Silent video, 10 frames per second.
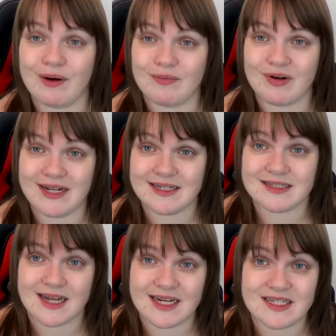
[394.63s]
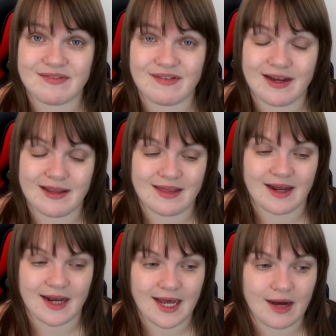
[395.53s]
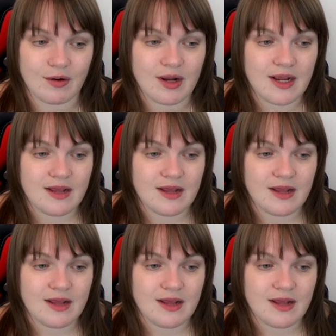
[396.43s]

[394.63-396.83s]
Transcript: I'm really excited to find that out.